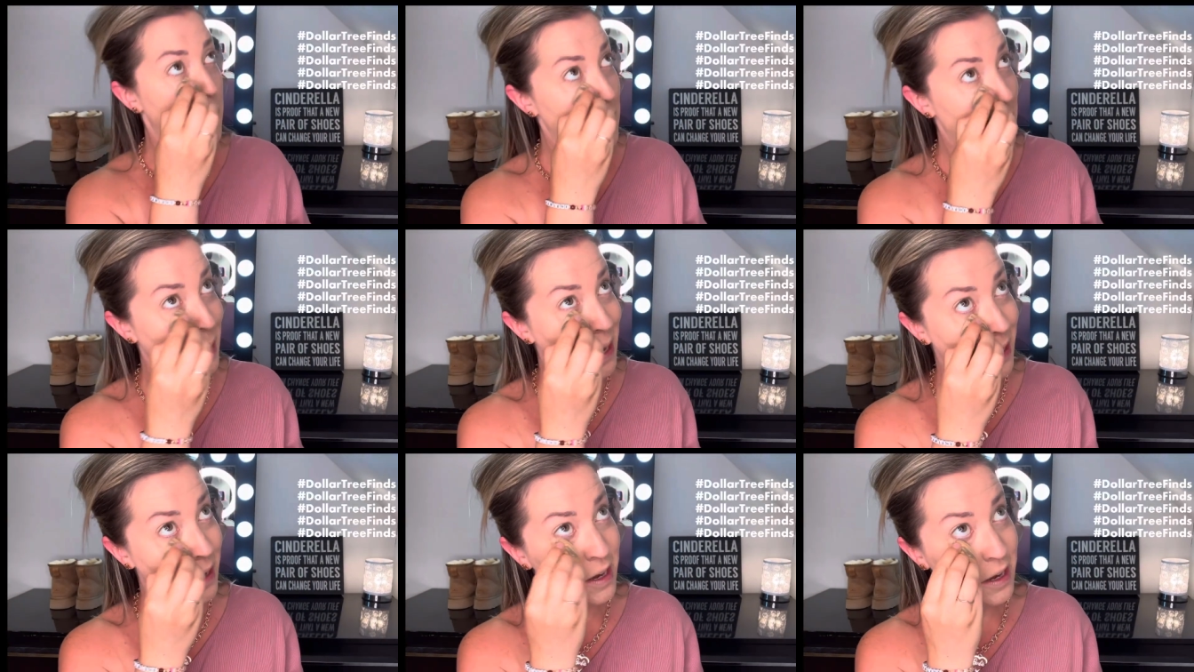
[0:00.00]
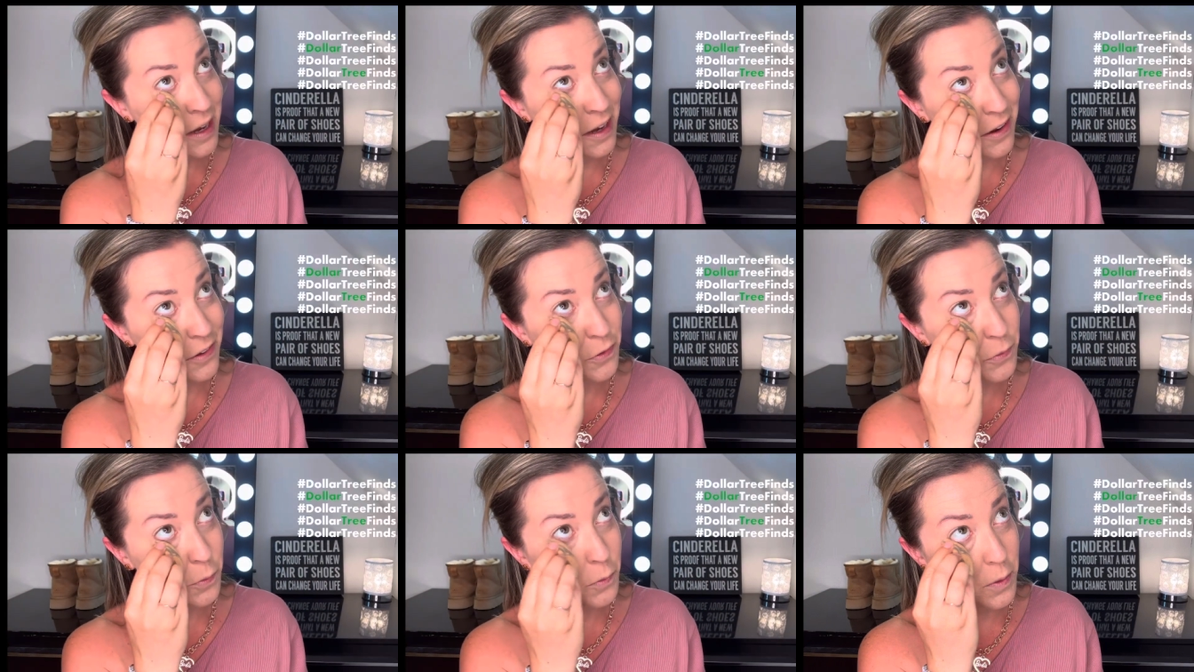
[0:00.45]
and it
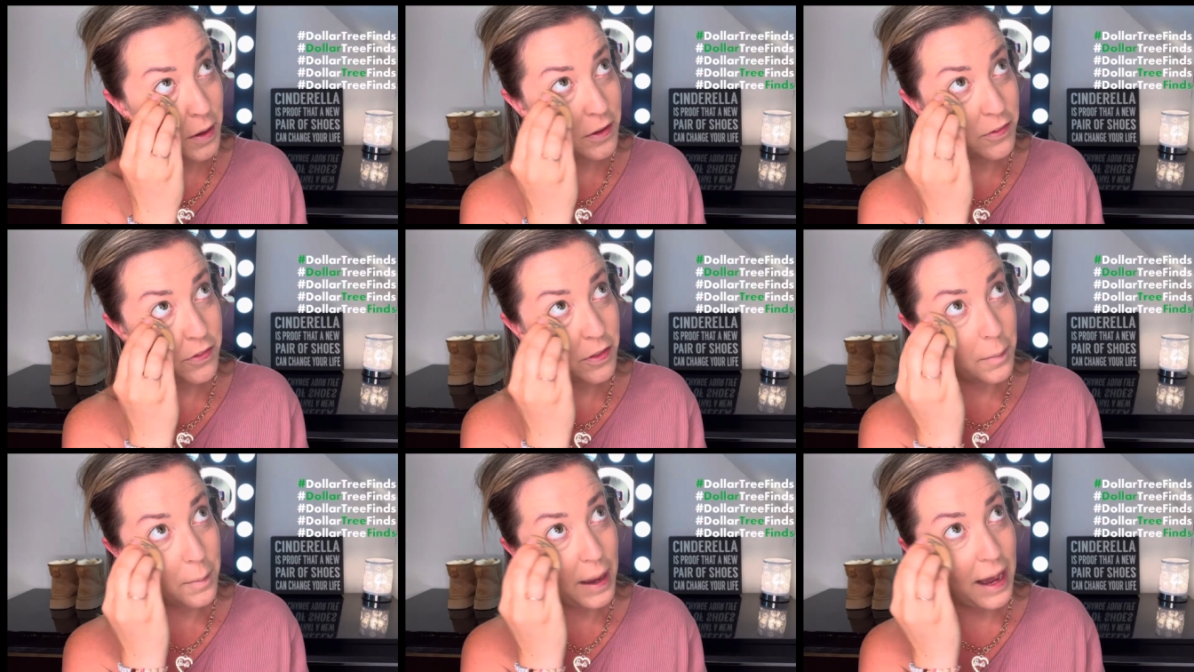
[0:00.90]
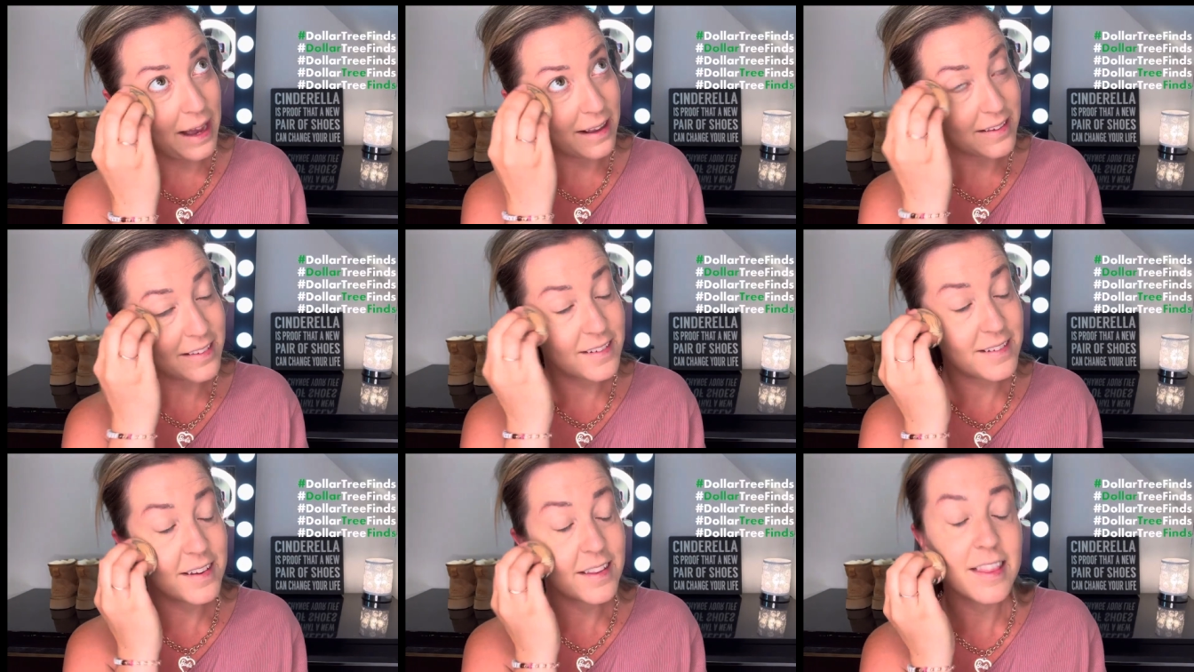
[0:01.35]
is one of the
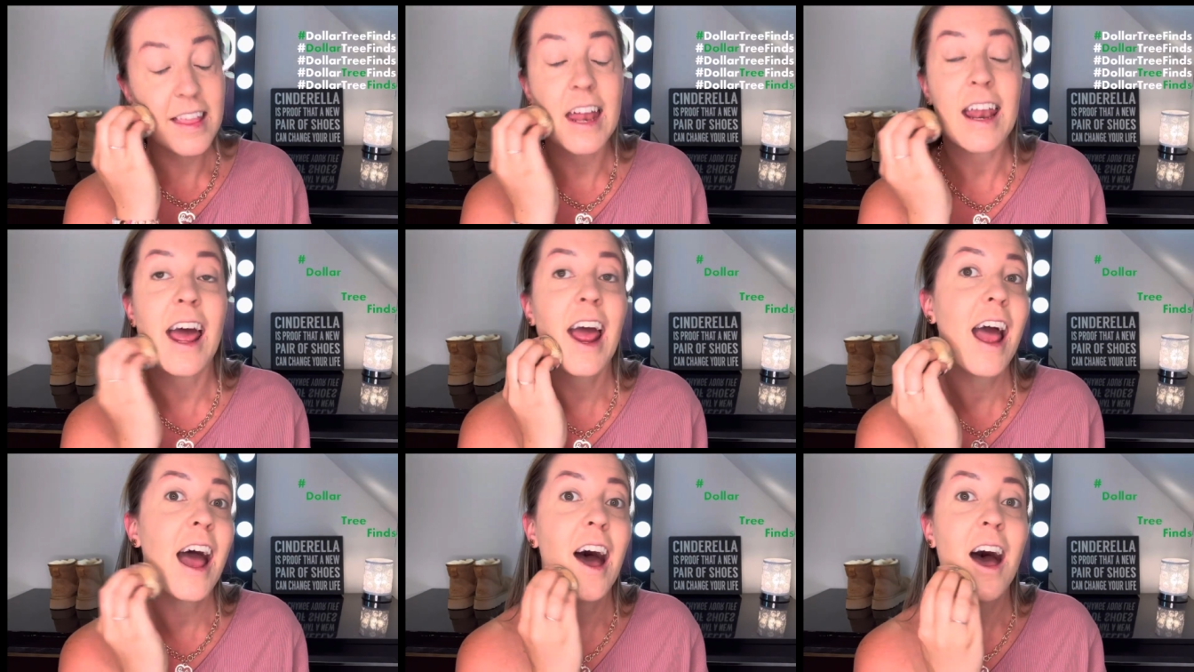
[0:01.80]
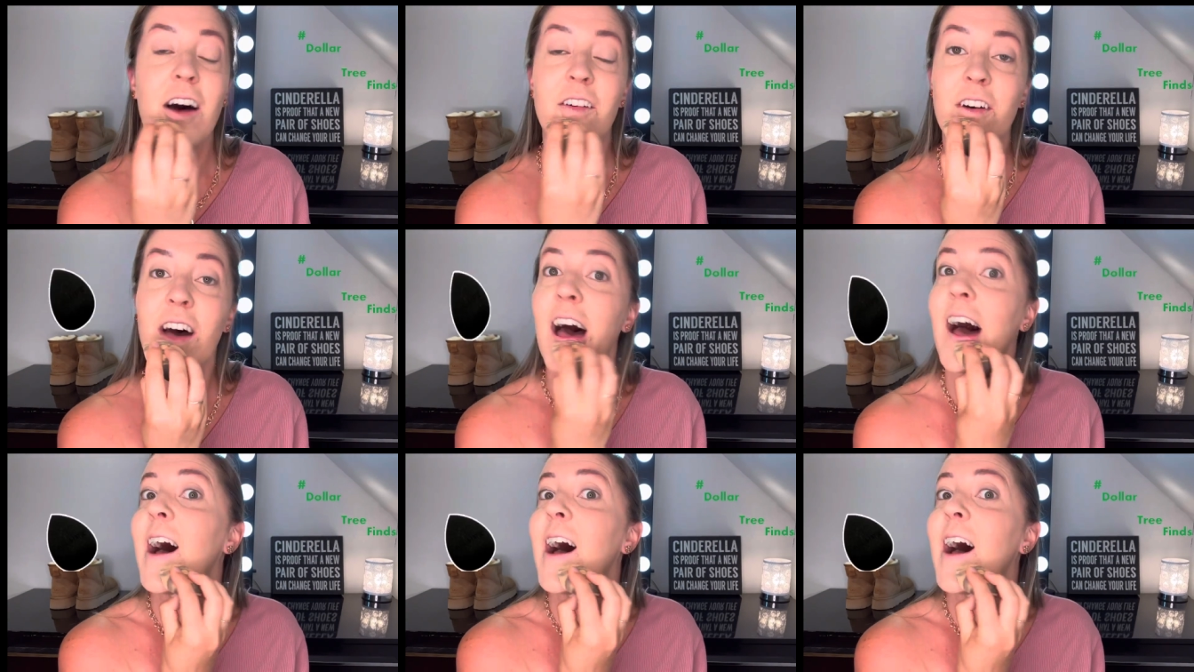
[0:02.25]
best that I have.